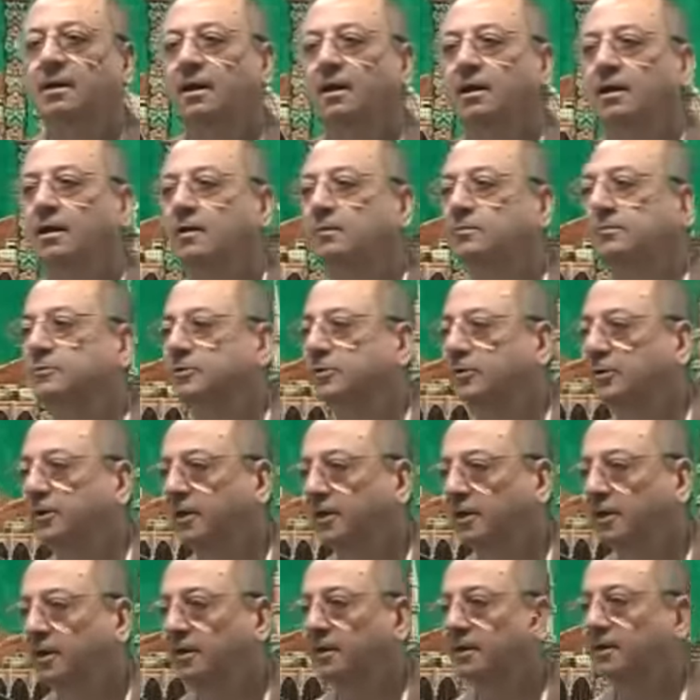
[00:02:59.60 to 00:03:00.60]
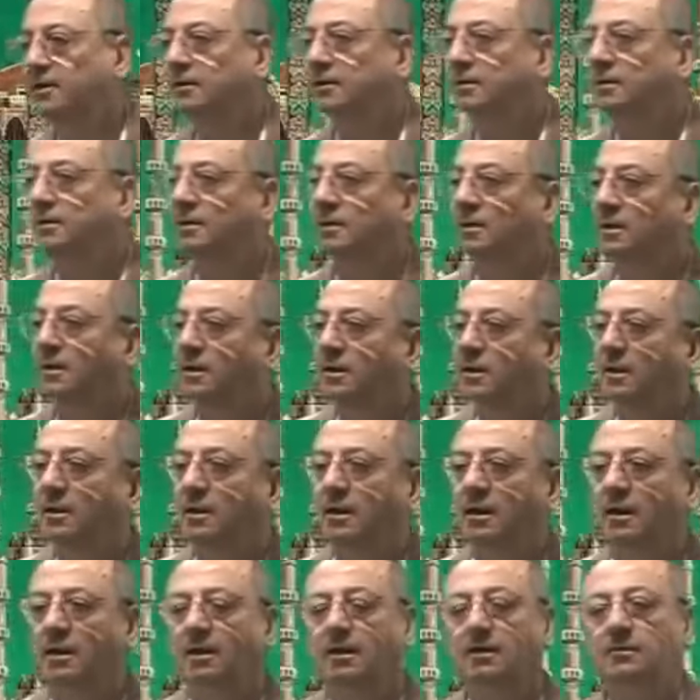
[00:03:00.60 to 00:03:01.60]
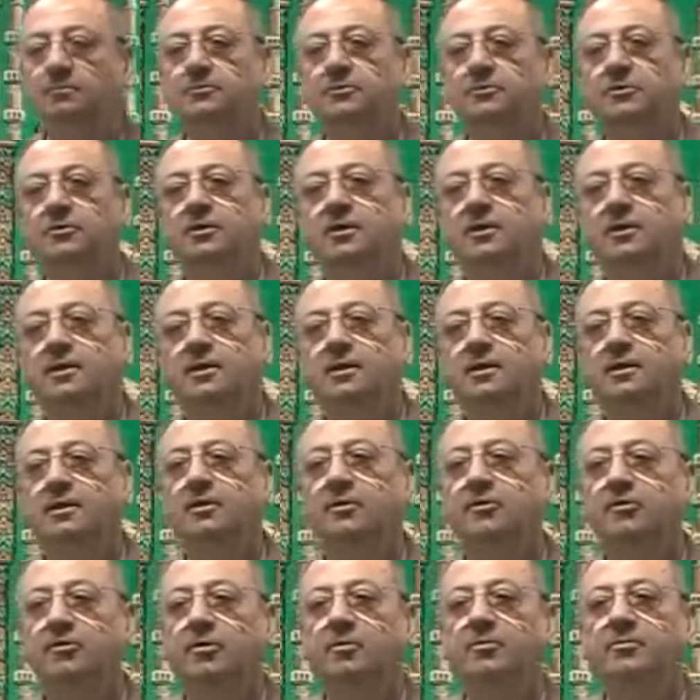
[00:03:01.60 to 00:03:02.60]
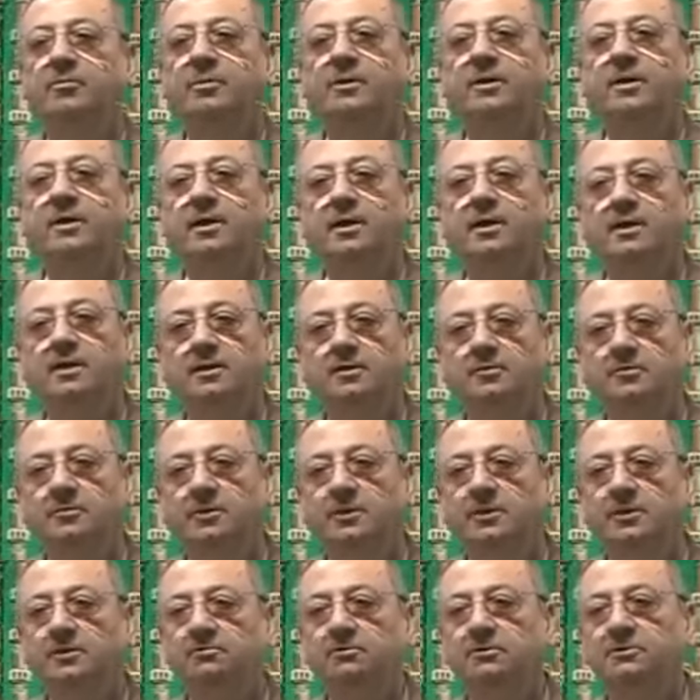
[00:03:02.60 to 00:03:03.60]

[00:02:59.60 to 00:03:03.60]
Alhamdulillah. Alhamdulillahi Rabbil Alameen wa